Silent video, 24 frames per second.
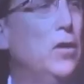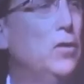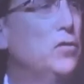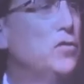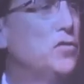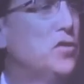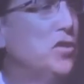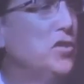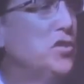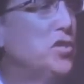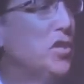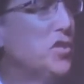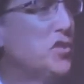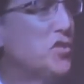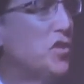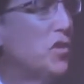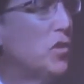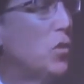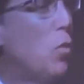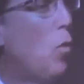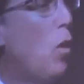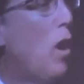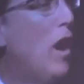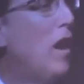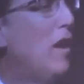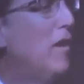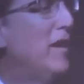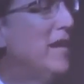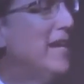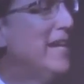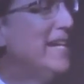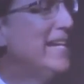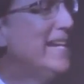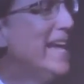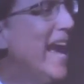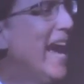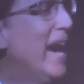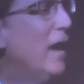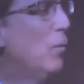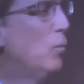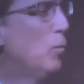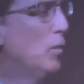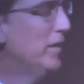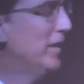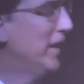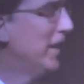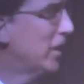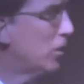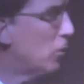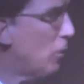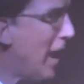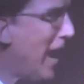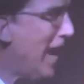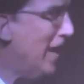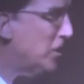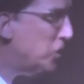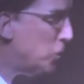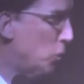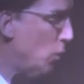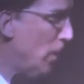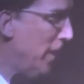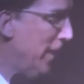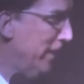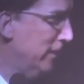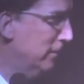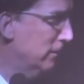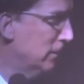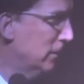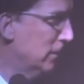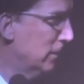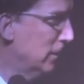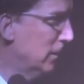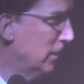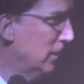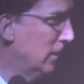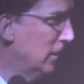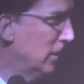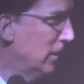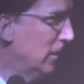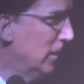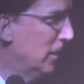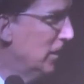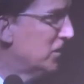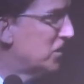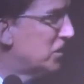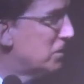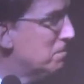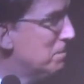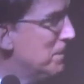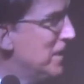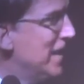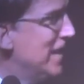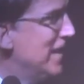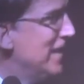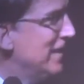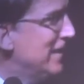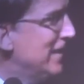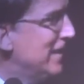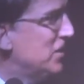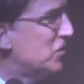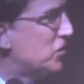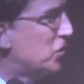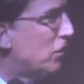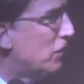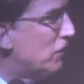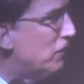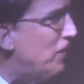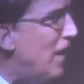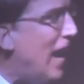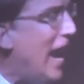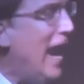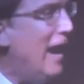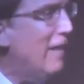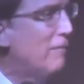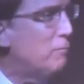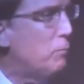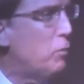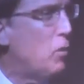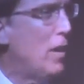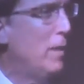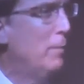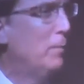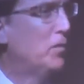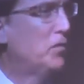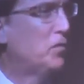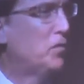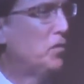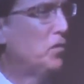to just acquiring debt when they graduate. To me, these are 5 premises